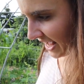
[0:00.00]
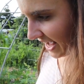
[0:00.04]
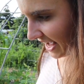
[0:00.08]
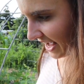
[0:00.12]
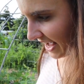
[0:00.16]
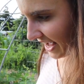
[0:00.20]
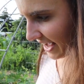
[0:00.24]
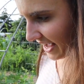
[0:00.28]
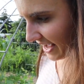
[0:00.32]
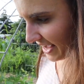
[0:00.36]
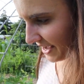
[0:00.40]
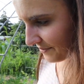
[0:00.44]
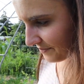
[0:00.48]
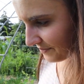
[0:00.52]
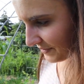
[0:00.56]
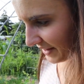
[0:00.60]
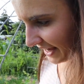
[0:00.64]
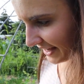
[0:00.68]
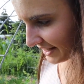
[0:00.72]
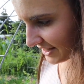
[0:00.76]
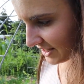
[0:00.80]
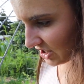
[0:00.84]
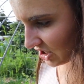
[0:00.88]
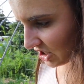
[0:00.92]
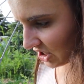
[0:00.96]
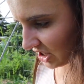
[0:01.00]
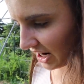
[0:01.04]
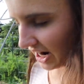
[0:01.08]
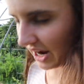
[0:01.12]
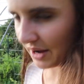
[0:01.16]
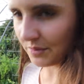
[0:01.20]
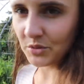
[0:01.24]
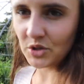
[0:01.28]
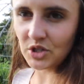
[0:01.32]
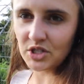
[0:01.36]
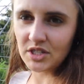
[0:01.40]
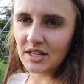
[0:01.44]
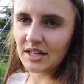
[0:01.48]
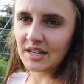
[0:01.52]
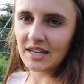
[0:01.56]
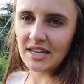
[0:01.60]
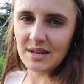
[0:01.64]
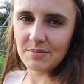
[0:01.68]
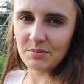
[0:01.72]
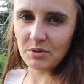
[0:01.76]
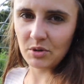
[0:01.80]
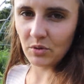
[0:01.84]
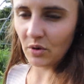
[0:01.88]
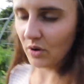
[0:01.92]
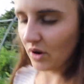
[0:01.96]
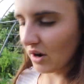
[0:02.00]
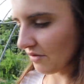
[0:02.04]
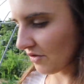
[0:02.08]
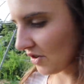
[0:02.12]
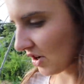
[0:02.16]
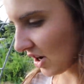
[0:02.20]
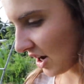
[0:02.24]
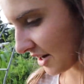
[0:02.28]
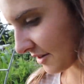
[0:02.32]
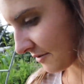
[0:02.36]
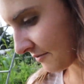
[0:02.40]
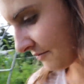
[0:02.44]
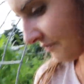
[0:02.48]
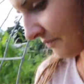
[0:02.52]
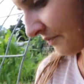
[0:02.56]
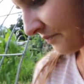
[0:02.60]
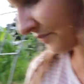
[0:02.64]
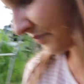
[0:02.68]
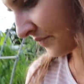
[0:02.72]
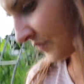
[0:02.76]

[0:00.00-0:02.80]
Um, next year I'm just gonna keep the row cover on.